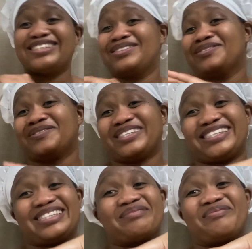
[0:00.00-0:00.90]
just always
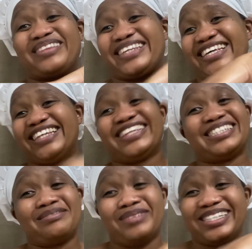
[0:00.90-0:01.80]
something in
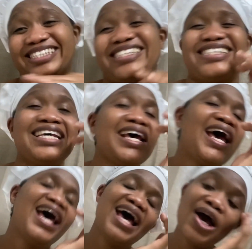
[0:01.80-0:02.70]
this place
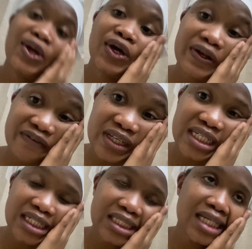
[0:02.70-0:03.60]

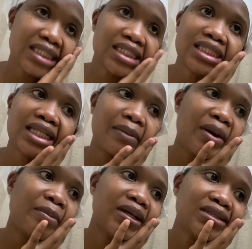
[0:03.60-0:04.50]
convenient as it is like my
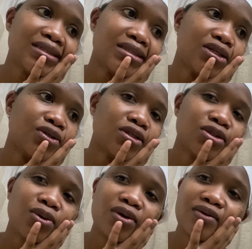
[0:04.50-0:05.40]
place is literally
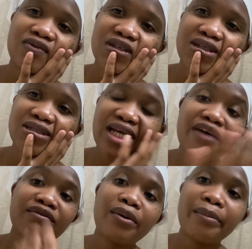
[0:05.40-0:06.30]
so convenient i
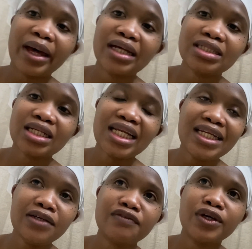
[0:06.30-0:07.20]
feel bad
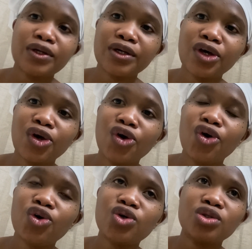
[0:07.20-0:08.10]
leaving
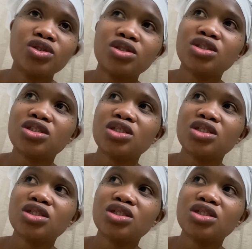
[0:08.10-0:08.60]
because